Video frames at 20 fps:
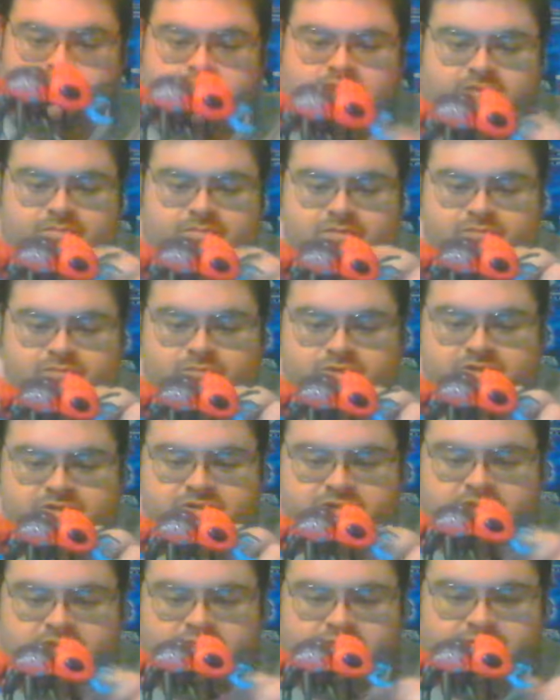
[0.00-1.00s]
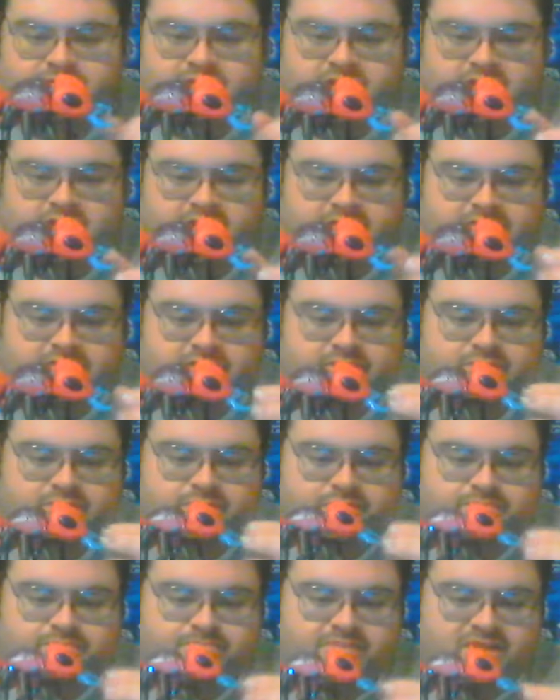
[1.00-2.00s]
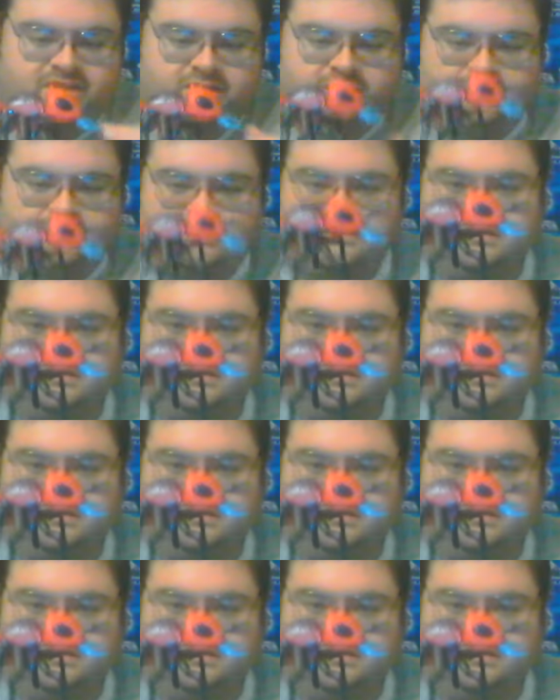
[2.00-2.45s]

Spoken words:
been fortunate enough that I have never been bitten